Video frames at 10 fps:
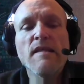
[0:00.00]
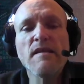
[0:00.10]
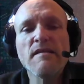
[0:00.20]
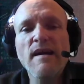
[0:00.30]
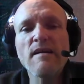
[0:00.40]

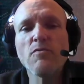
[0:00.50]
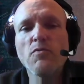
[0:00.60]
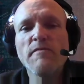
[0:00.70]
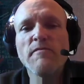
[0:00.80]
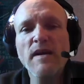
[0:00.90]
the attacker
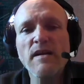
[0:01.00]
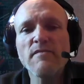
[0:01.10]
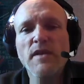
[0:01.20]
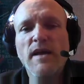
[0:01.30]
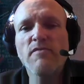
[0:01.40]
will
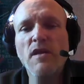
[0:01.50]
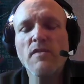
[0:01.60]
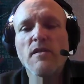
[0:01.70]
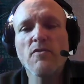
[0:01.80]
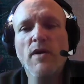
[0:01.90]
effectively have
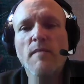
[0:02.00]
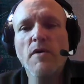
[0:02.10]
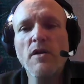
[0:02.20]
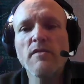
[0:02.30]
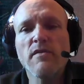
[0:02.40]
nothing to grab
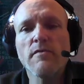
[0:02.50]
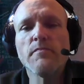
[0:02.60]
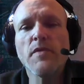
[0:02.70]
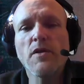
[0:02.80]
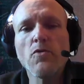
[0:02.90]
onto
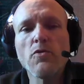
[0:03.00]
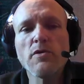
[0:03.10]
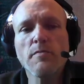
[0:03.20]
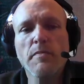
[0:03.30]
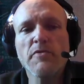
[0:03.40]
in order
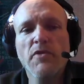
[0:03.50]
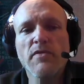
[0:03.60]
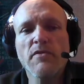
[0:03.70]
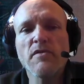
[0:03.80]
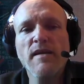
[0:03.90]
to perpetrate
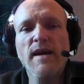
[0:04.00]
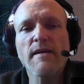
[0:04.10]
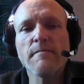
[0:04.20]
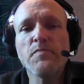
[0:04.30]
their attack.